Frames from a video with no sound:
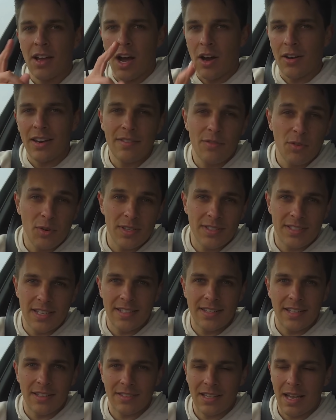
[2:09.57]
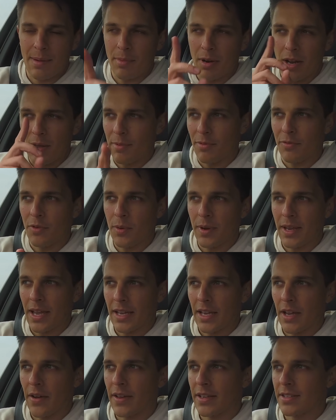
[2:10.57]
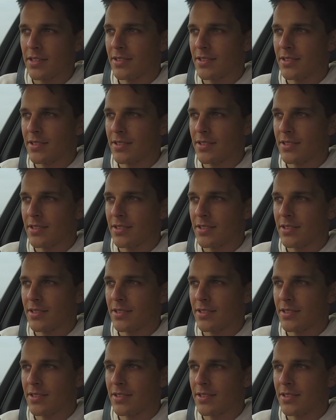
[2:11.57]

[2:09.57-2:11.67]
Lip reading: I'll leave all his details down below before we get going.